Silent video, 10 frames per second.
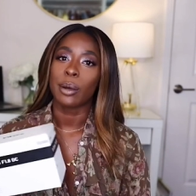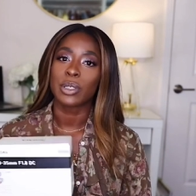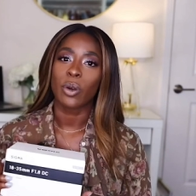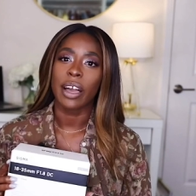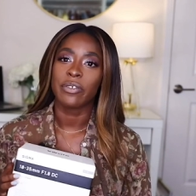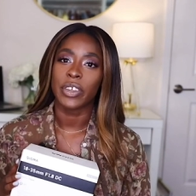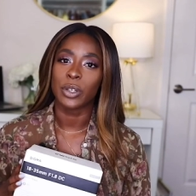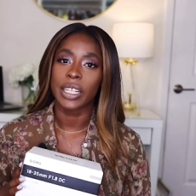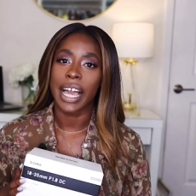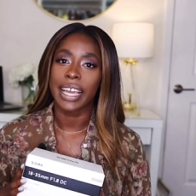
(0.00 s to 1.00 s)
So I
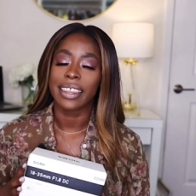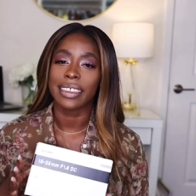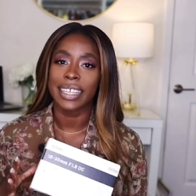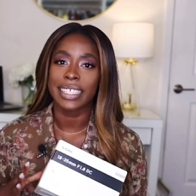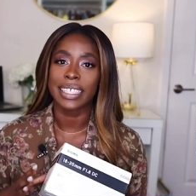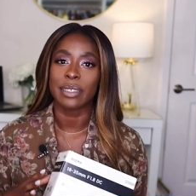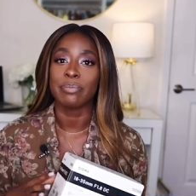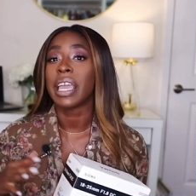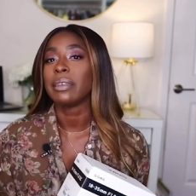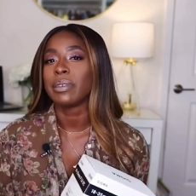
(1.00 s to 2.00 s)
feel like this has
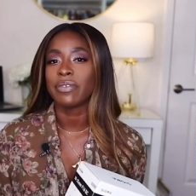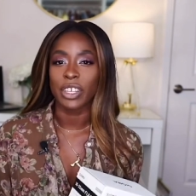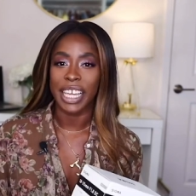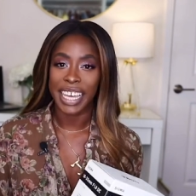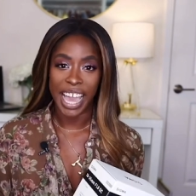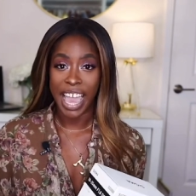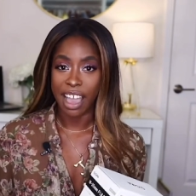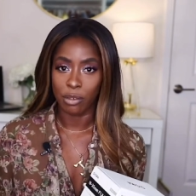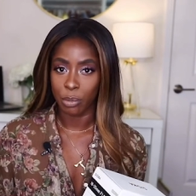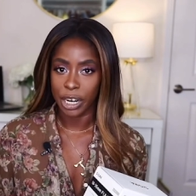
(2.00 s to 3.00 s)
made me feel like I
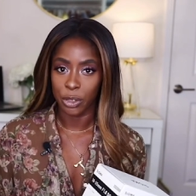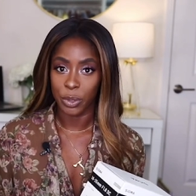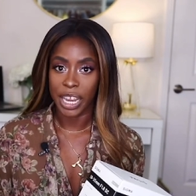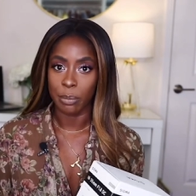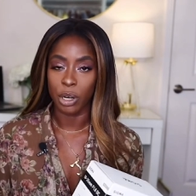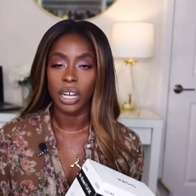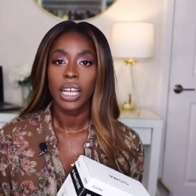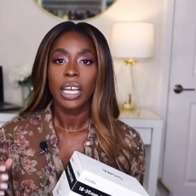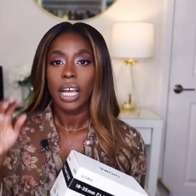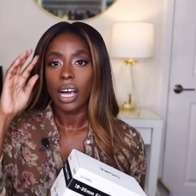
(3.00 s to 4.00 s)
have a brand new camera.
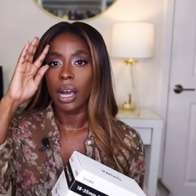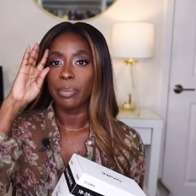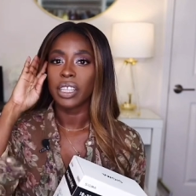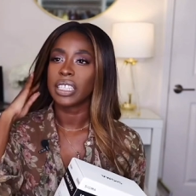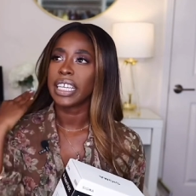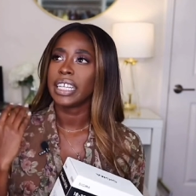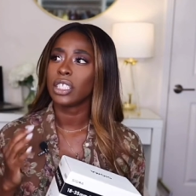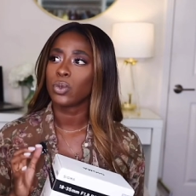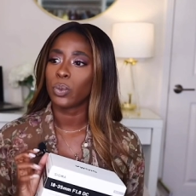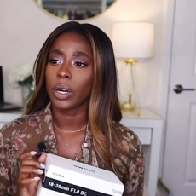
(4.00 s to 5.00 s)
The
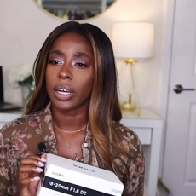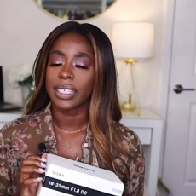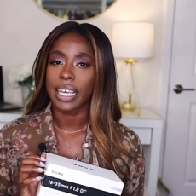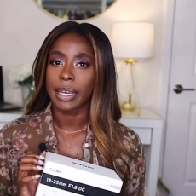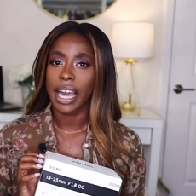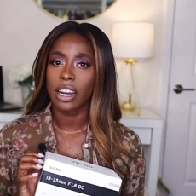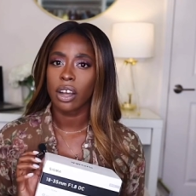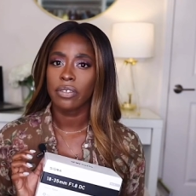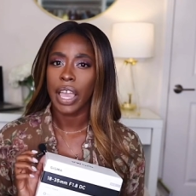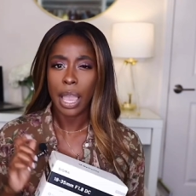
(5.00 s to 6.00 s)
lens was, I got it
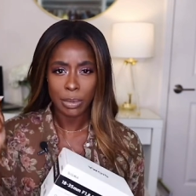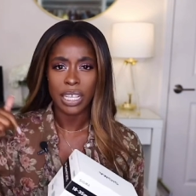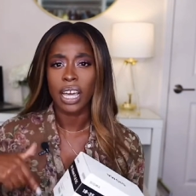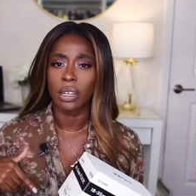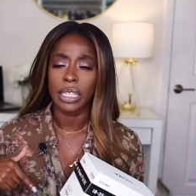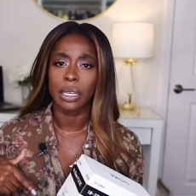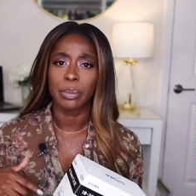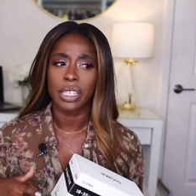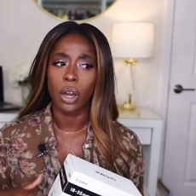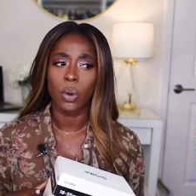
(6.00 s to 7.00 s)
off Amazon, I'll link it
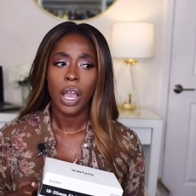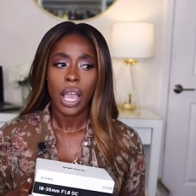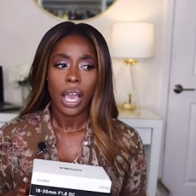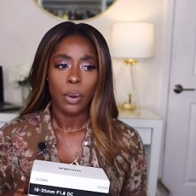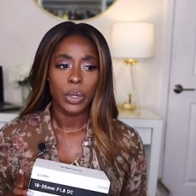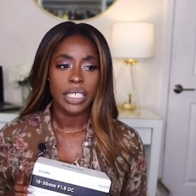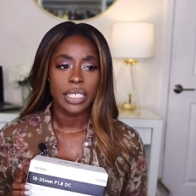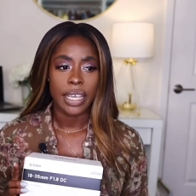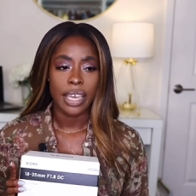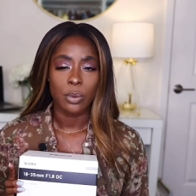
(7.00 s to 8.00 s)
below. I want to
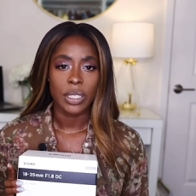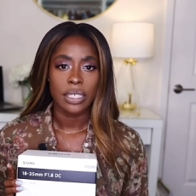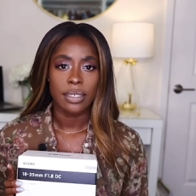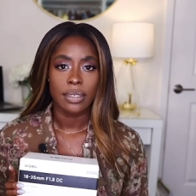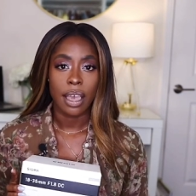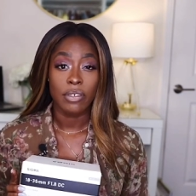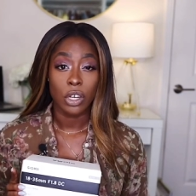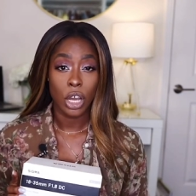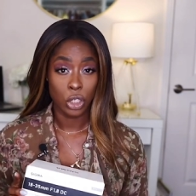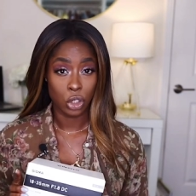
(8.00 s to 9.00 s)
say it was
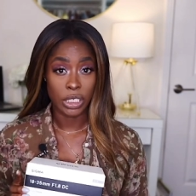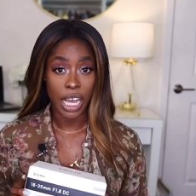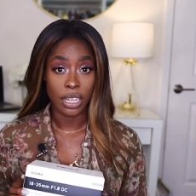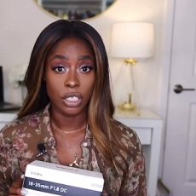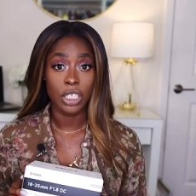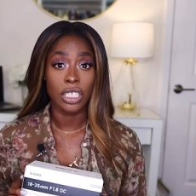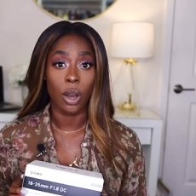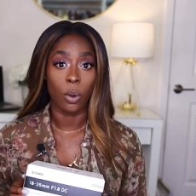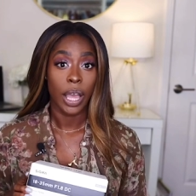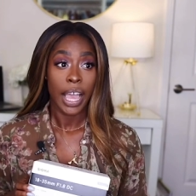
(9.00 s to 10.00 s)
$700,
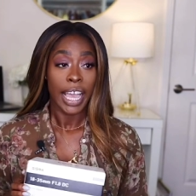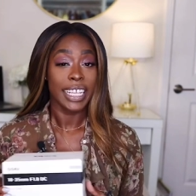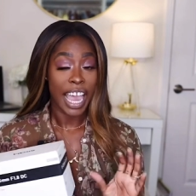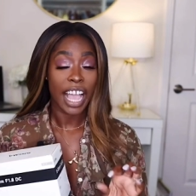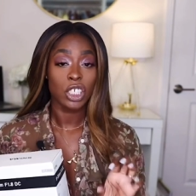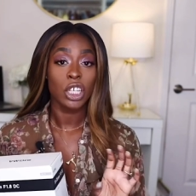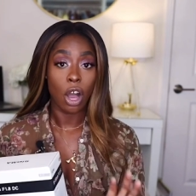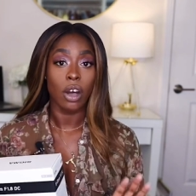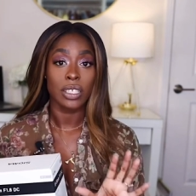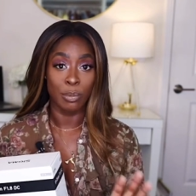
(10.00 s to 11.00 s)
so it actually
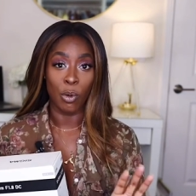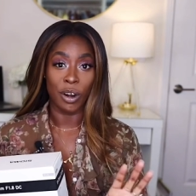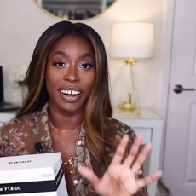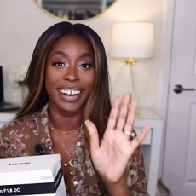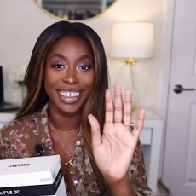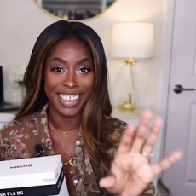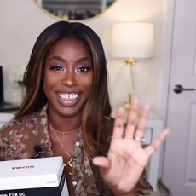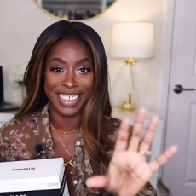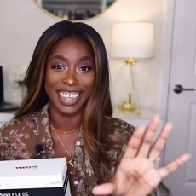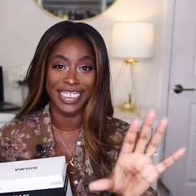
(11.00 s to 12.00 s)
costs more
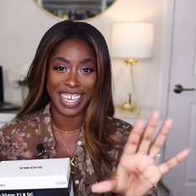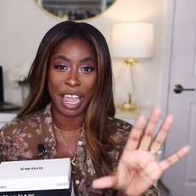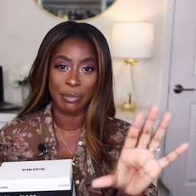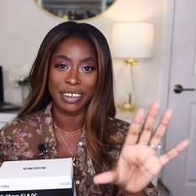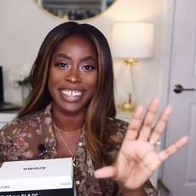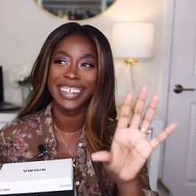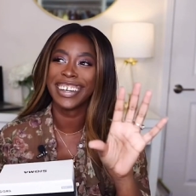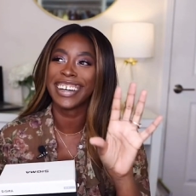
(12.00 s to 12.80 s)
than the camera.